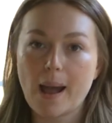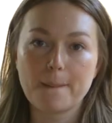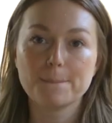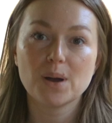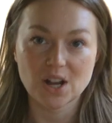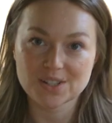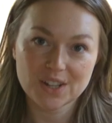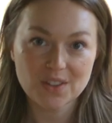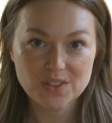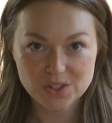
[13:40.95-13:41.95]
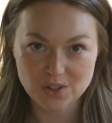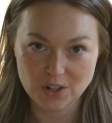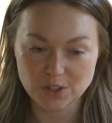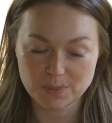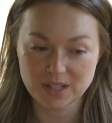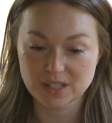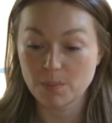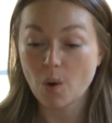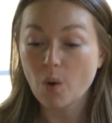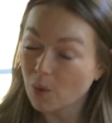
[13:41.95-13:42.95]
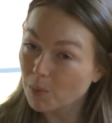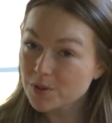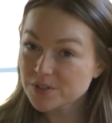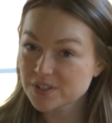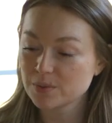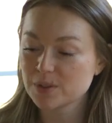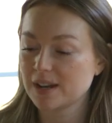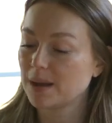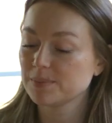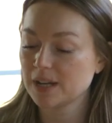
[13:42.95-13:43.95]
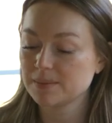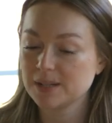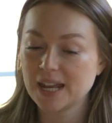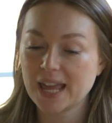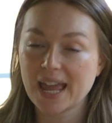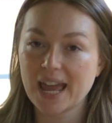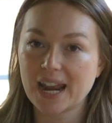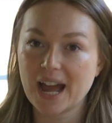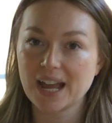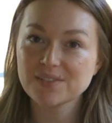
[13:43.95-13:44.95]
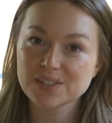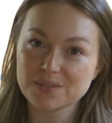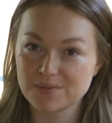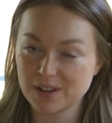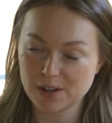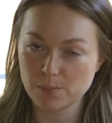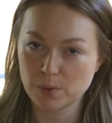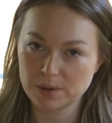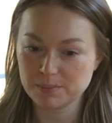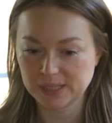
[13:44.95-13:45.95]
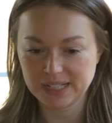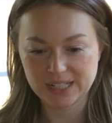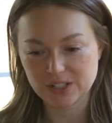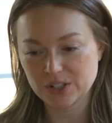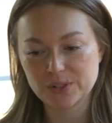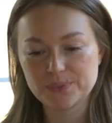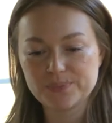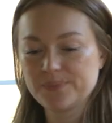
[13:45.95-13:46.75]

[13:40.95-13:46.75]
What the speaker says: I'm pausing on the stars because I'm almost done with nap time today, and I have some very important planning to do.